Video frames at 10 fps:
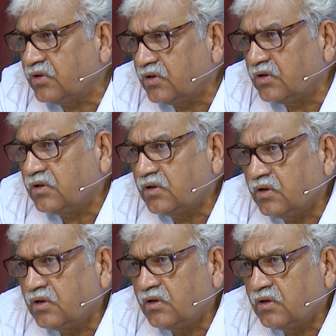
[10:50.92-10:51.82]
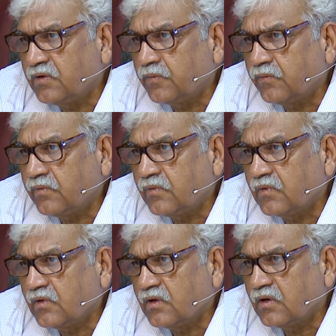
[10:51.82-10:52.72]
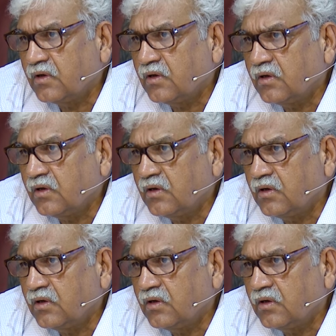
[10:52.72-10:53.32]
(no one is talking)